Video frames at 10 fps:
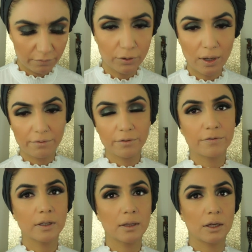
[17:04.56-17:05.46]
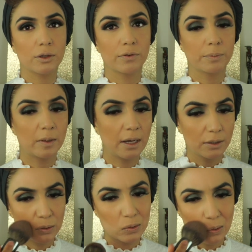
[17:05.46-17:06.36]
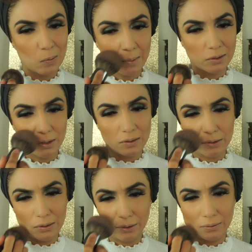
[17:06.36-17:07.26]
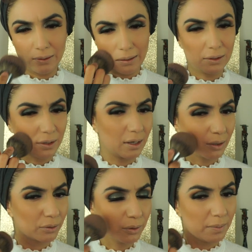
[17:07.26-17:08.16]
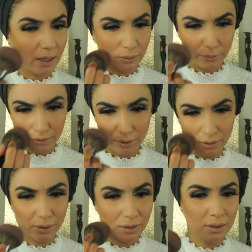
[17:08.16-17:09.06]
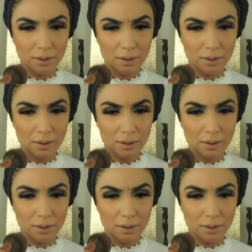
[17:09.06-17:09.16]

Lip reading: if you ever feel that you've applied so much in a certain area, go back with your